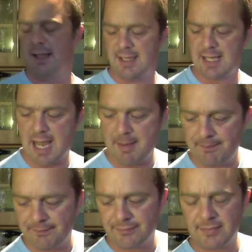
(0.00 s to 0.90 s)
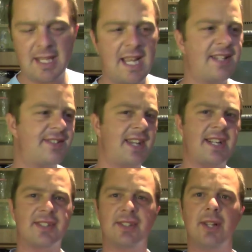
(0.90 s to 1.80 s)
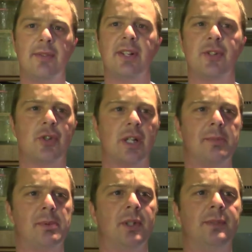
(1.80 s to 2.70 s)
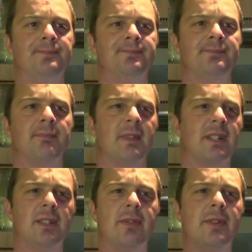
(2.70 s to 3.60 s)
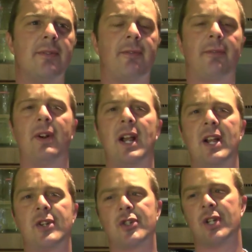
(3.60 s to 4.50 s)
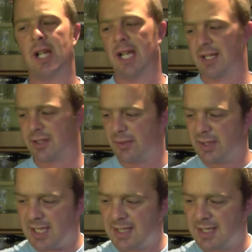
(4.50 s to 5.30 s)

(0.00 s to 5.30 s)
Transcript: Yeah, it's lovely and drinkable, lovely and fresh, it's lovely